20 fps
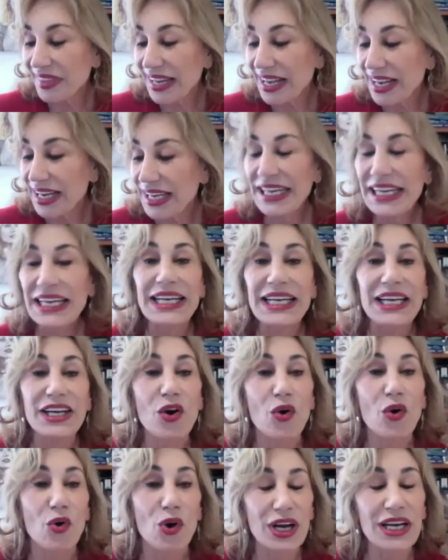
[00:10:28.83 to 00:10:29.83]
He
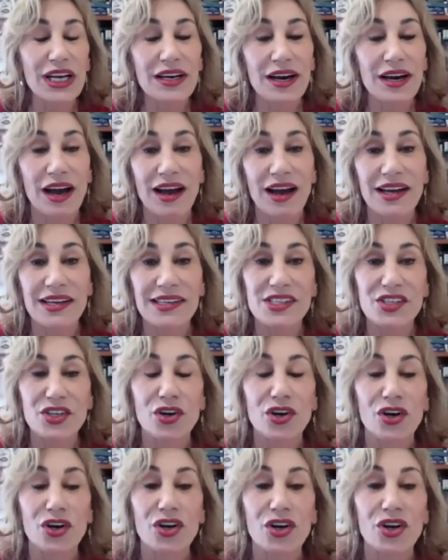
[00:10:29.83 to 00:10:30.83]
organized
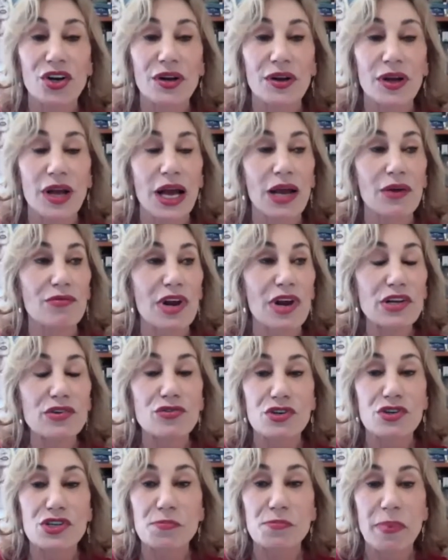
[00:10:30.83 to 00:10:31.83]
her
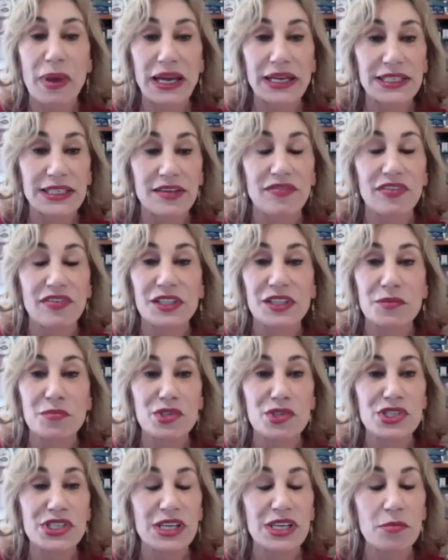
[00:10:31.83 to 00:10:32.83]
retrospective at the
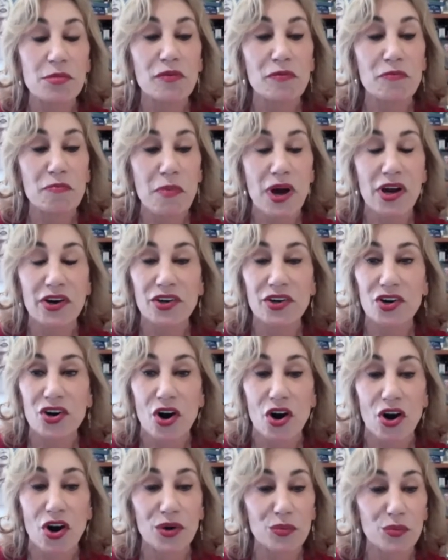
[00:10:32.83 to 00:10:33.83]
Museum of Modern
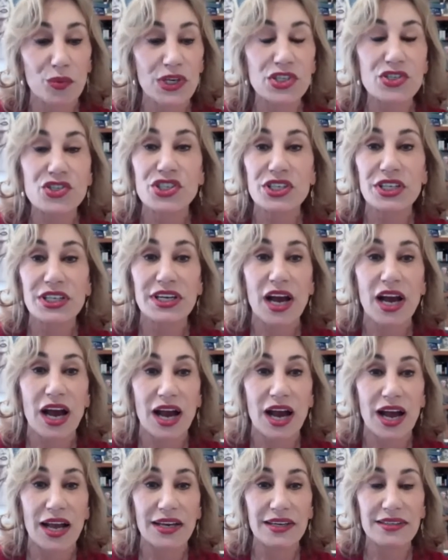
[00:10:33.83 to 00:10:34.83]
Art when she
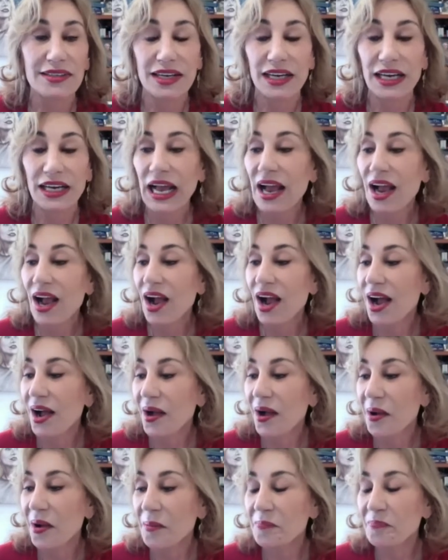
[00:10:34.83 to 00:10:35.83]
died.
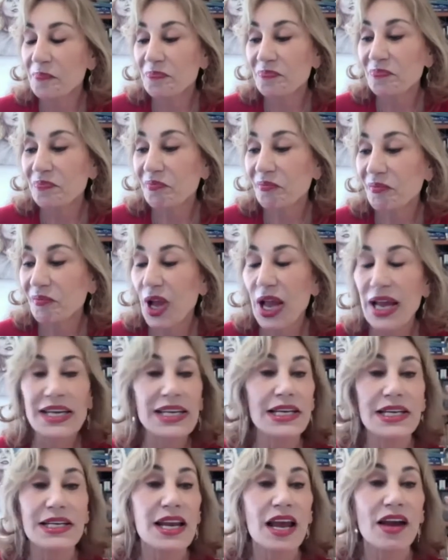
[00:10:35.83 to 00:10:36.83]
And
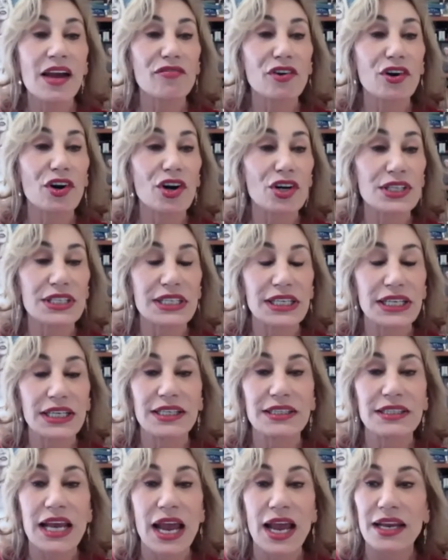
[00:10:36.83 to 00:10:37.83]
he never
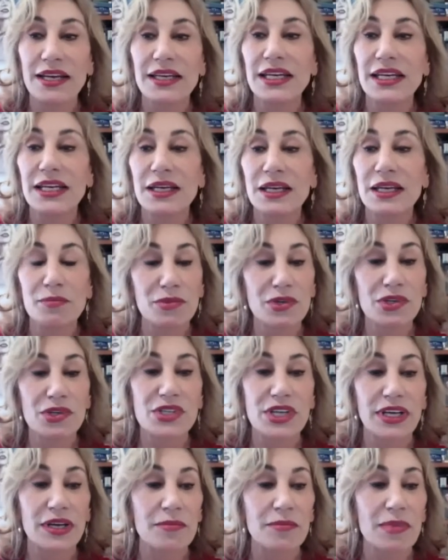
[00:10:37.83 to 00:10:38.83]
did any
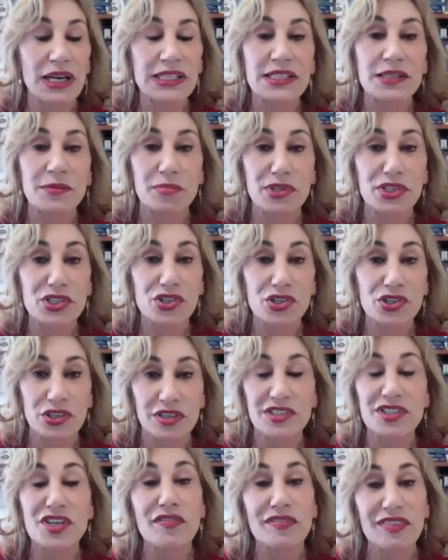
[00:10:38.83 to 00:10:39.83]
museum
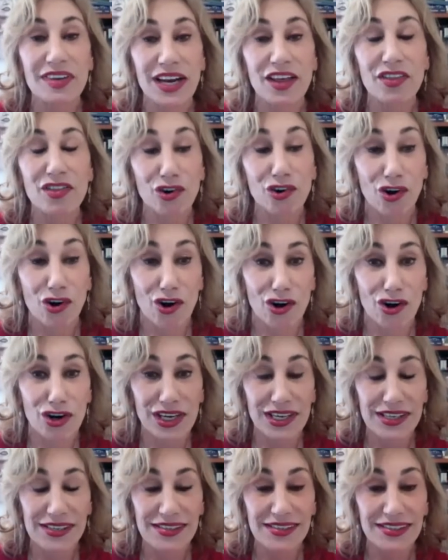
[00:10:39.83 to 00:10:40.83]
exhibitions of another
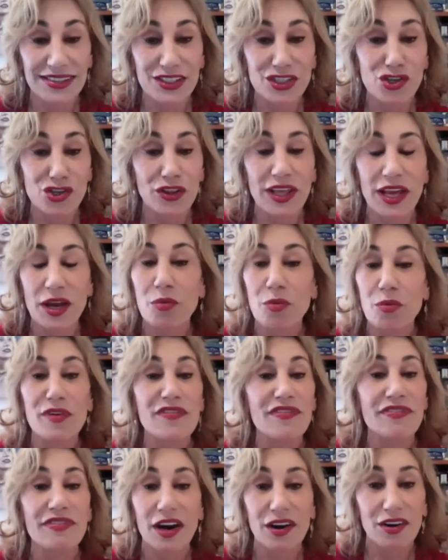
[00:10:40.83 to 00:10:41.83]
artist. So they
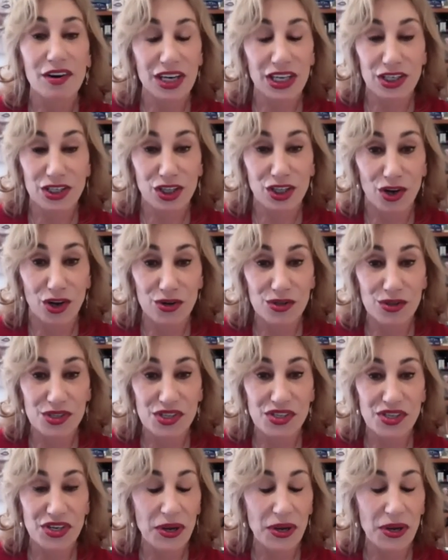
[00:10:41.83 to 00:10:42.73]
were very close.